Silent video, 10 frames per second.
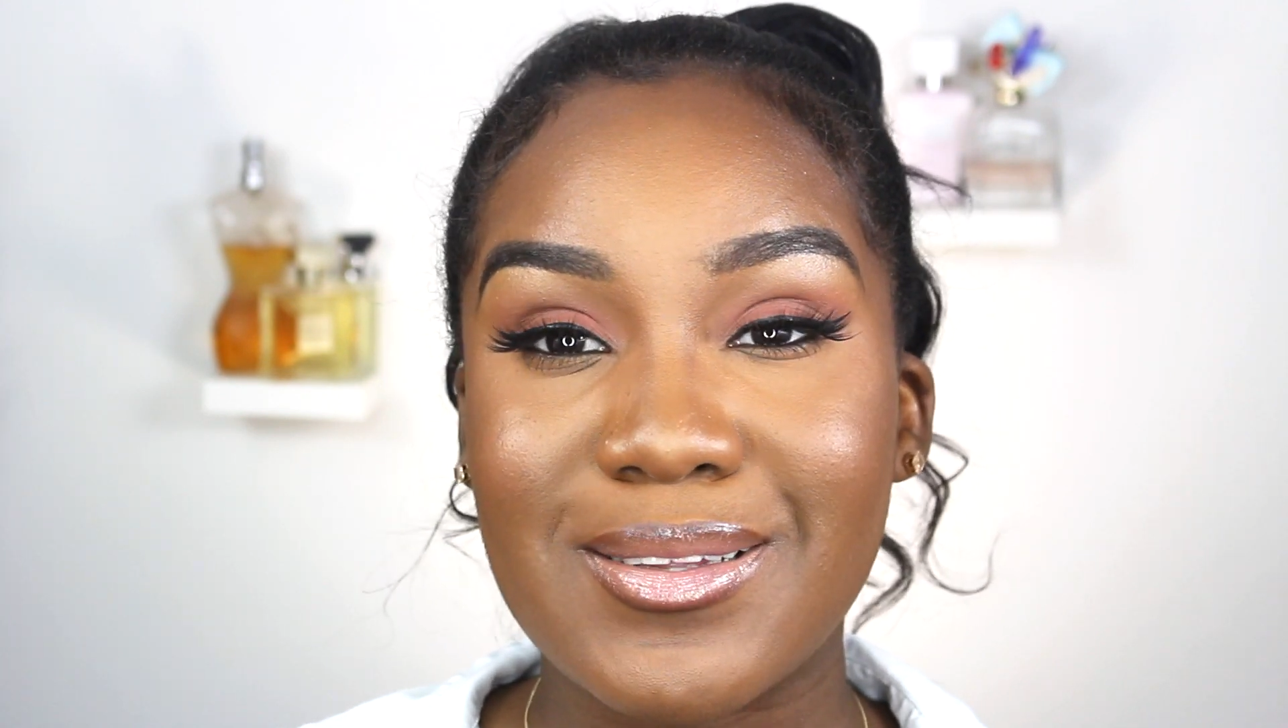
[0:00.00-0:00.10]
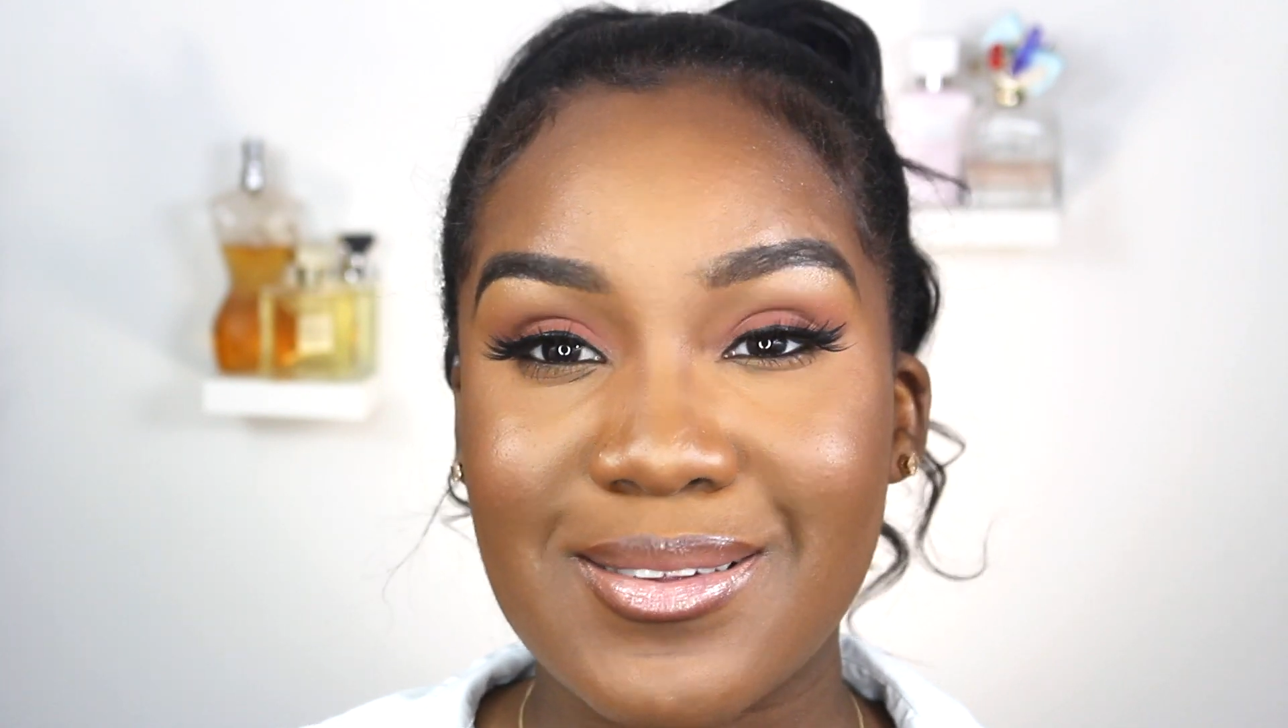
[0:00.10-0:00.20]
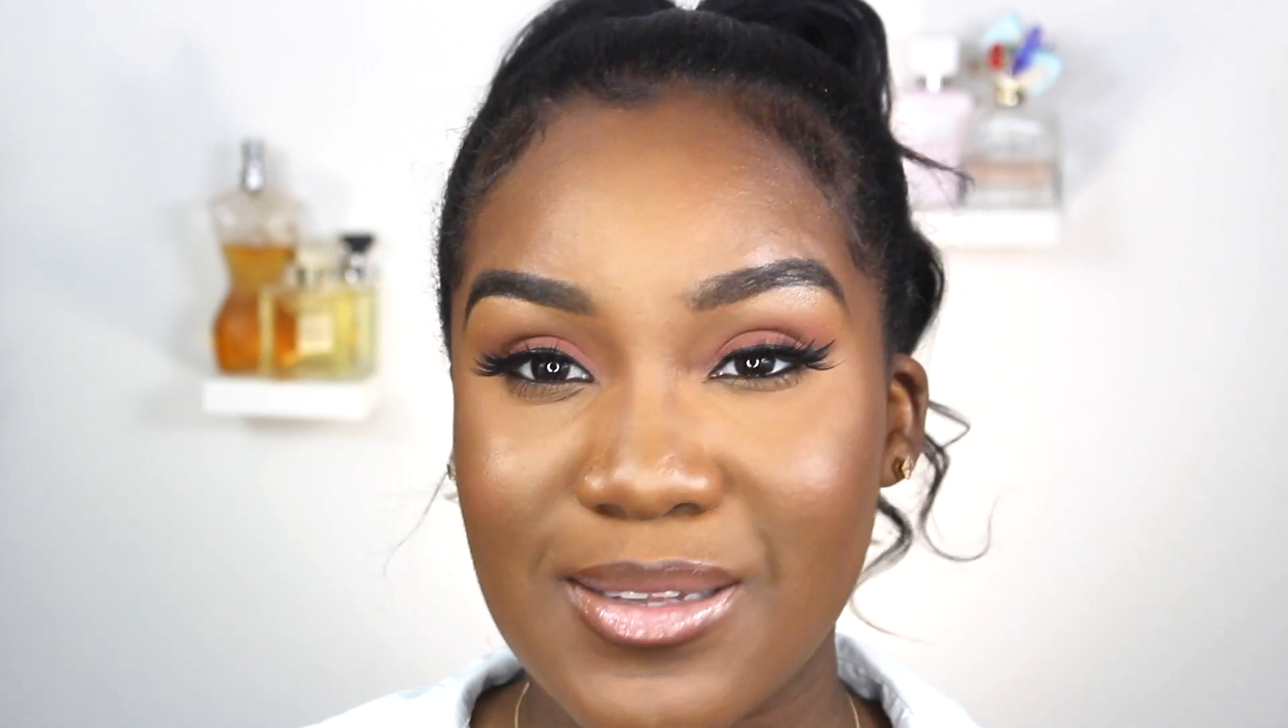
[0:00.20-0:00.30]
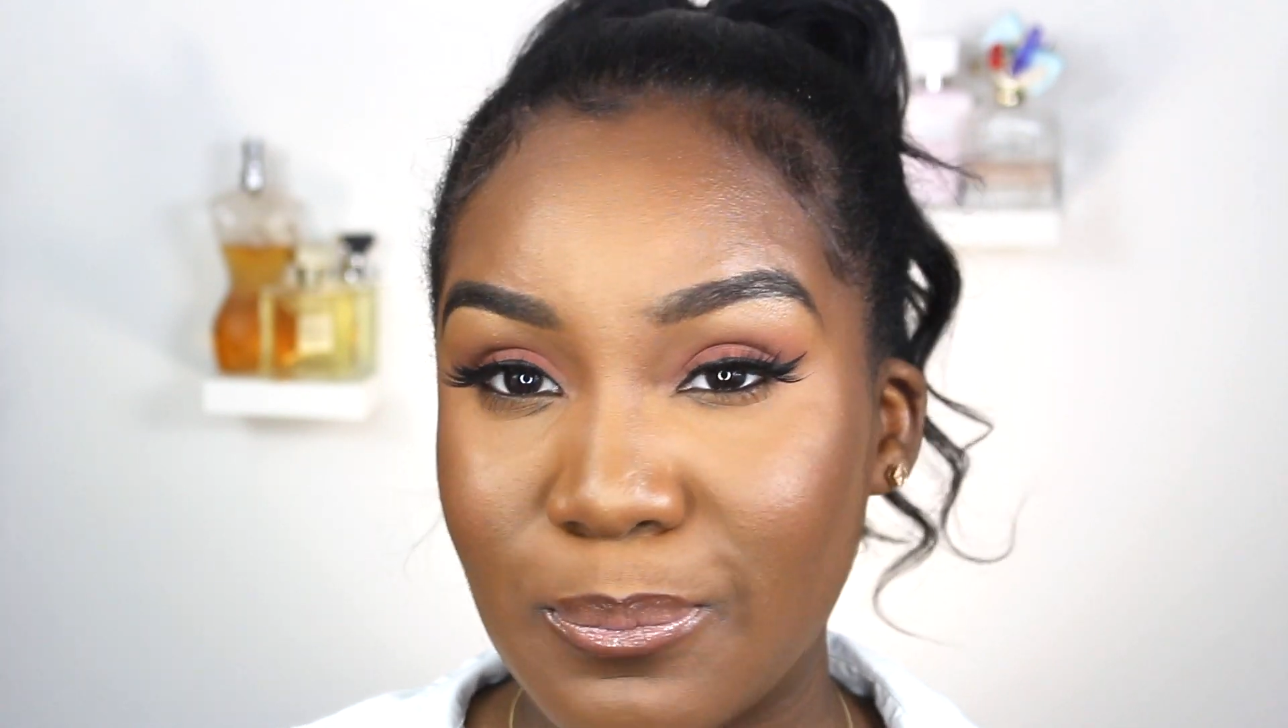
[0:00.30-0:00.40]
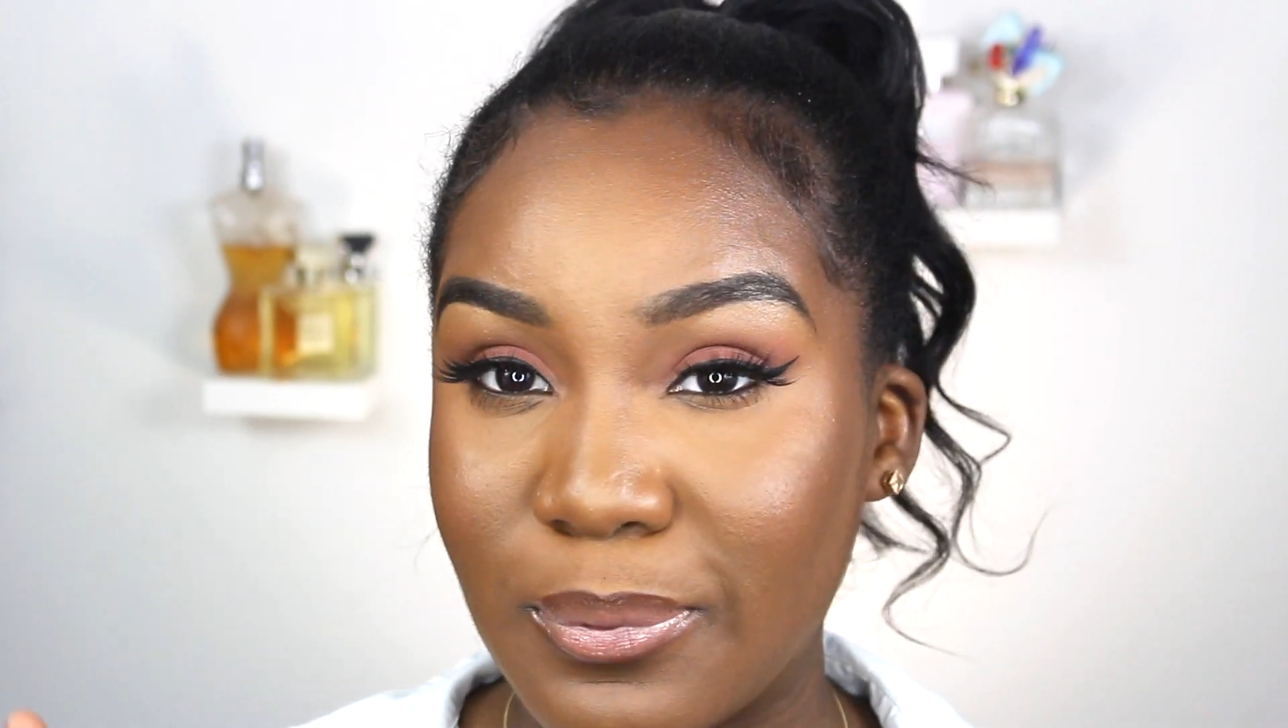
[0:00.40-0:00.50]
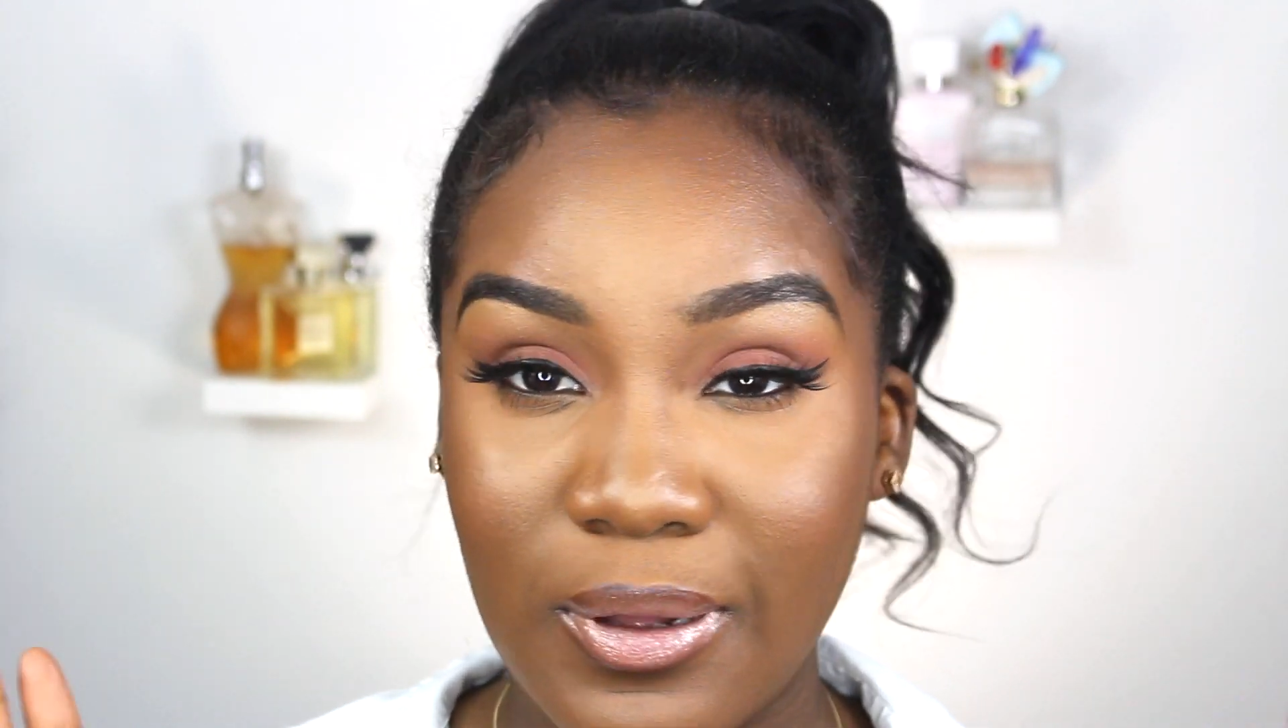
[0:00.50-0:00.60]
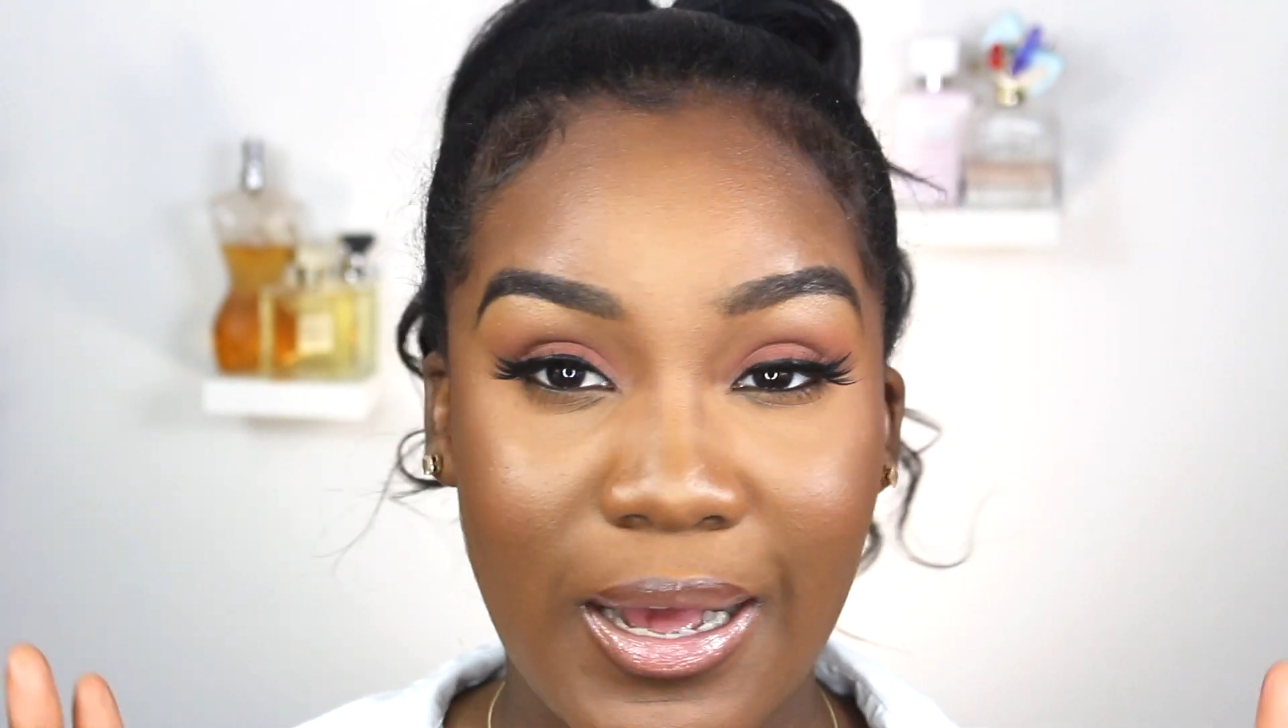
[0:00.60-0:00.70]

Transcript: simple